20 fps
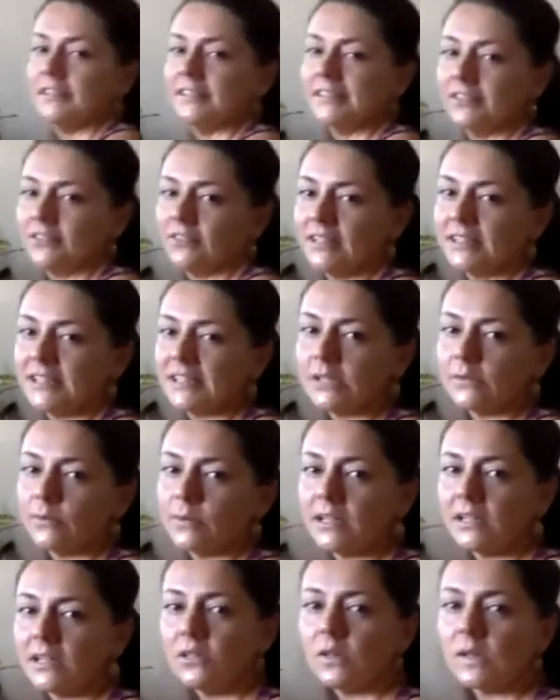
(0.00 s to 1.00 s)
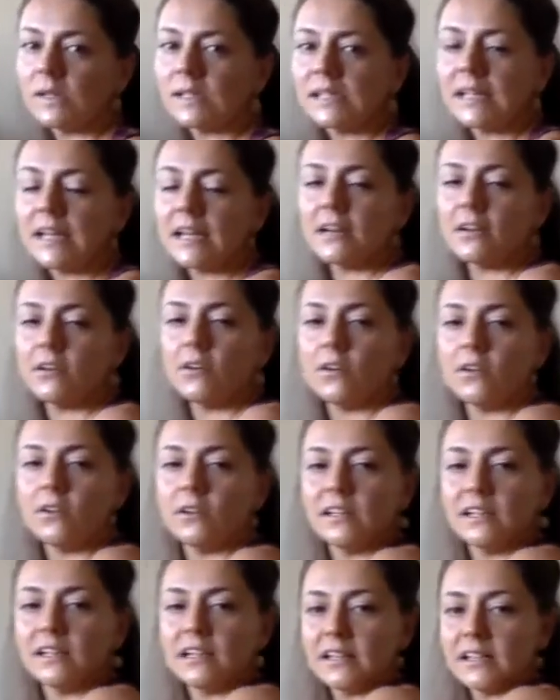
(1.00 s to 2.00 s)
So this is what it looks like
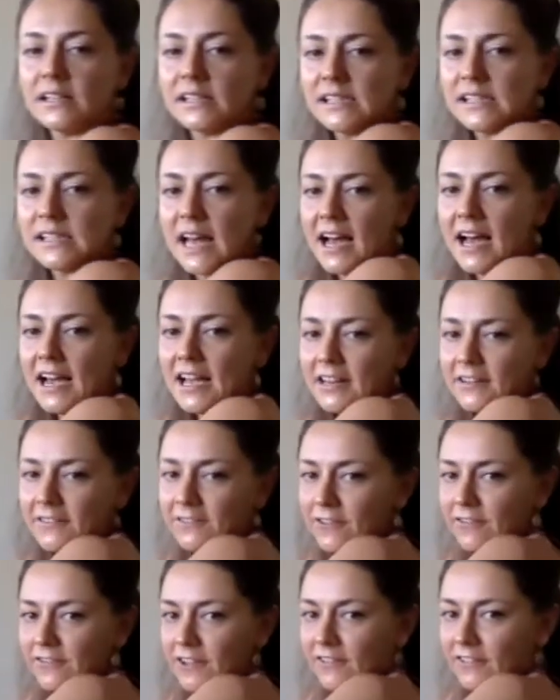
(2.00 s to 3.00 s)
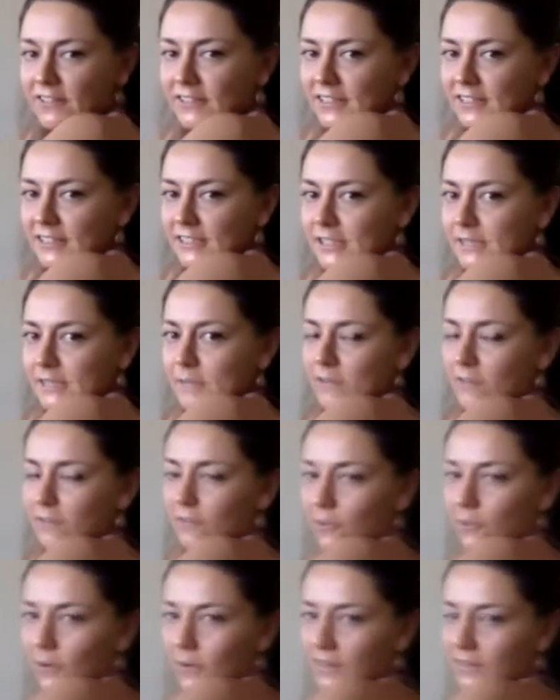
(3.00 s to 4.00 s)
In the side, if you've never done this
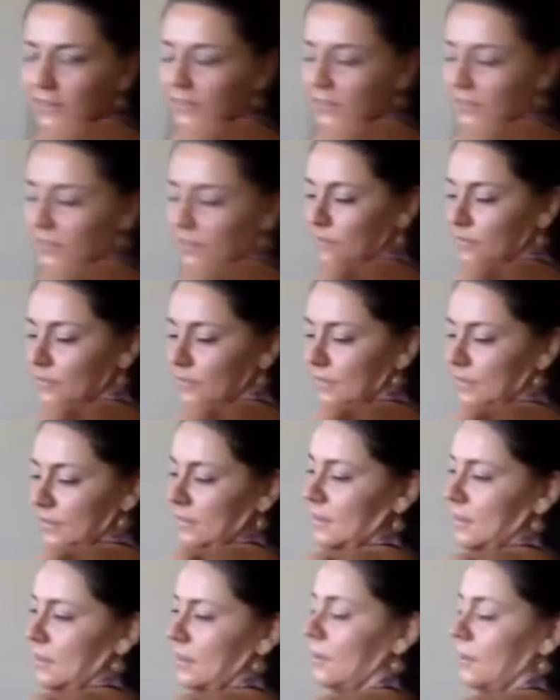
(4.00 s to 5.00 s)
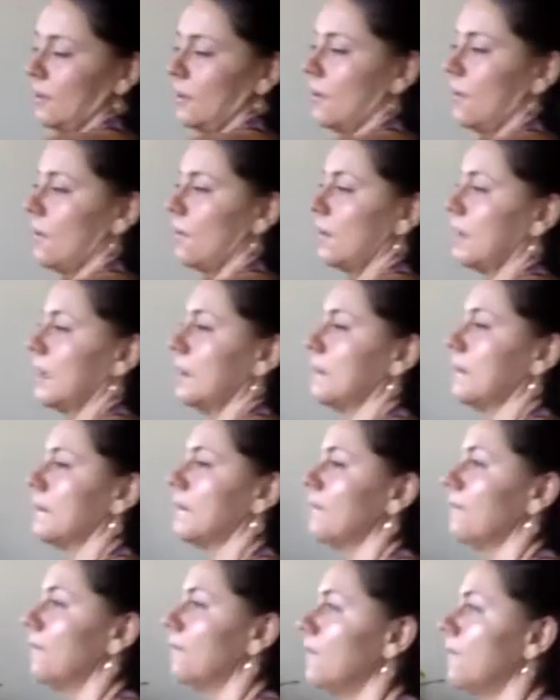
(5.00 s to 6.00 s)
before. Going
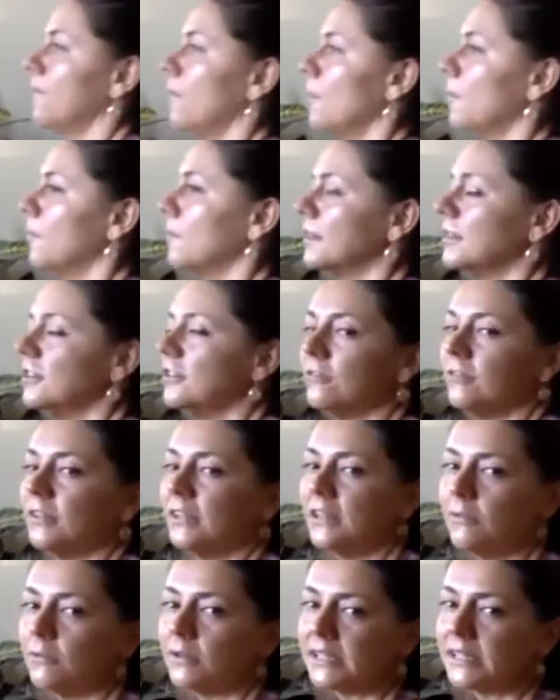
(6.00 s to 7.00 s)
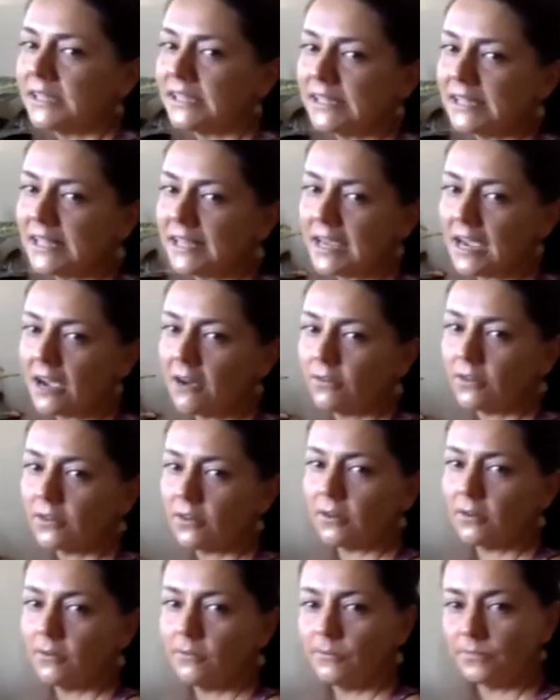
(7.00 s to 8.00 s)
forward, you really want to stick out
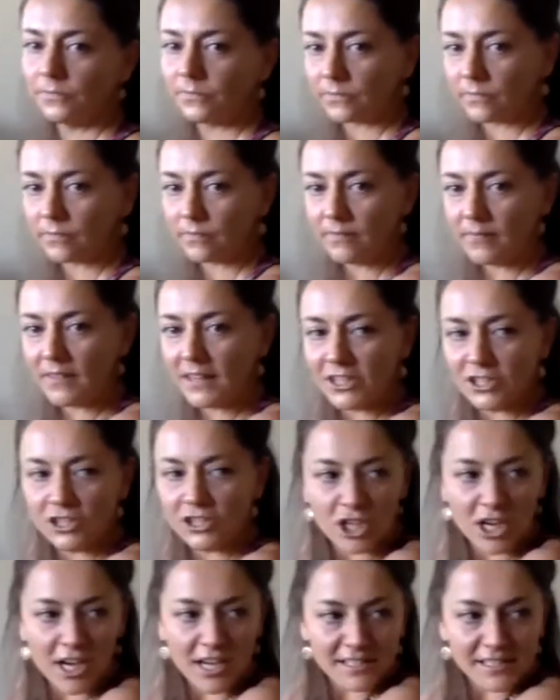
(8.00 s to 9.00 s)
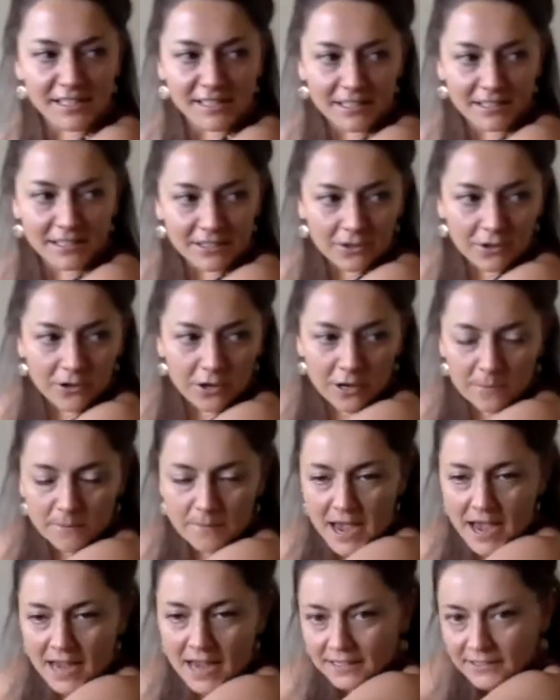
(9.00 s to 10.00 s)
your chest and going
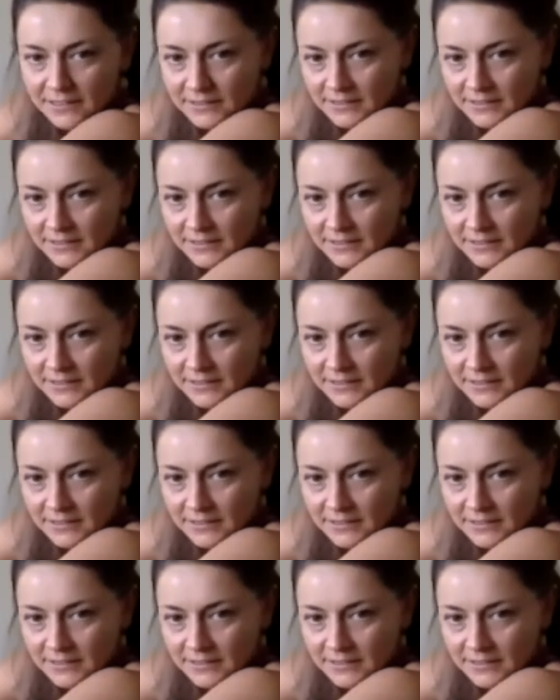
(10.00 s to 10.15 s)
back,